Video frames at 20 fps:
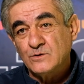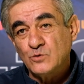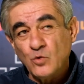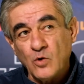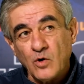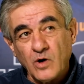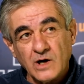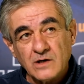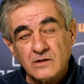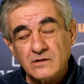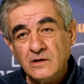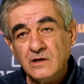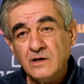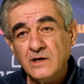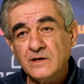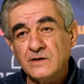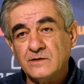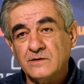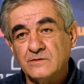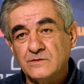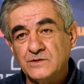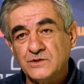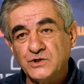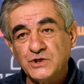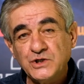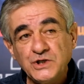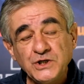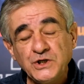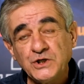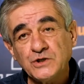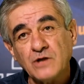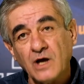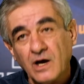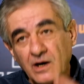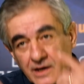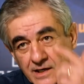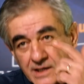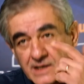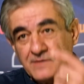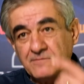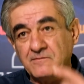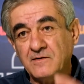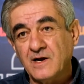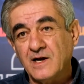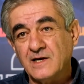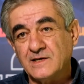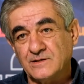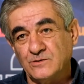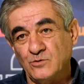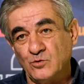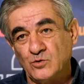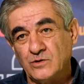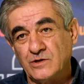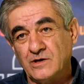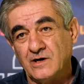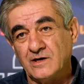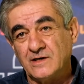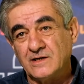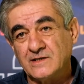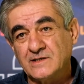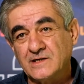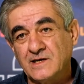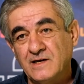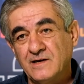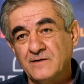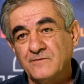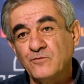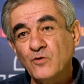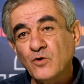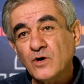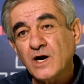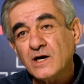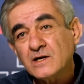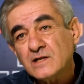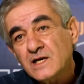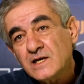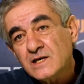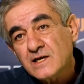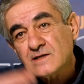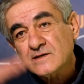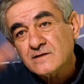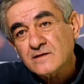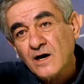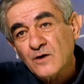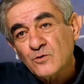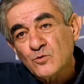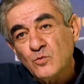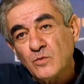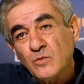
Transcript: it turns out you are already on the right wave which leads you